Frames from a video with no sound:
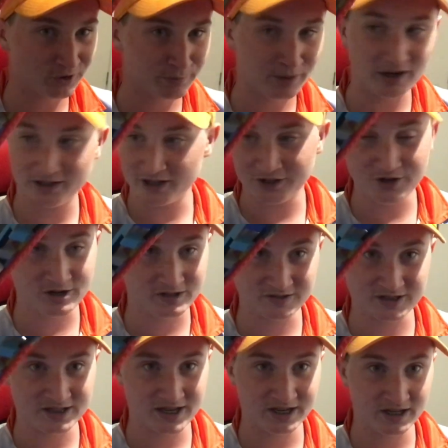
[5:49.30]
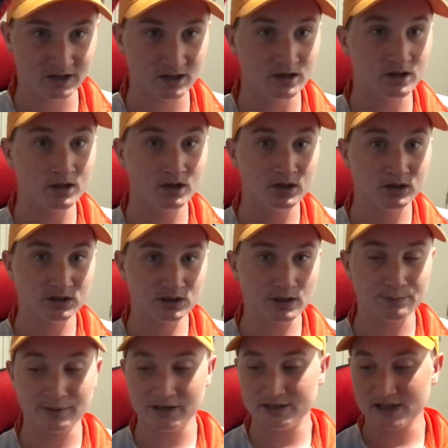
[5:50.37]
apart and I don't have to take so
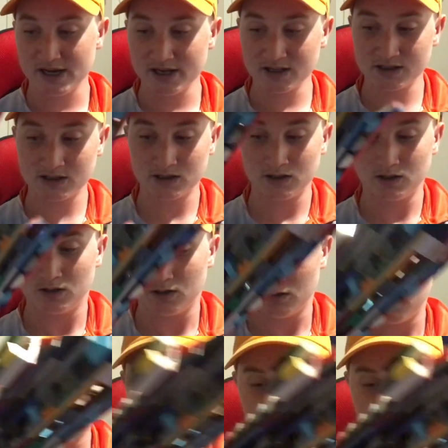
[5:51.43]
many takes on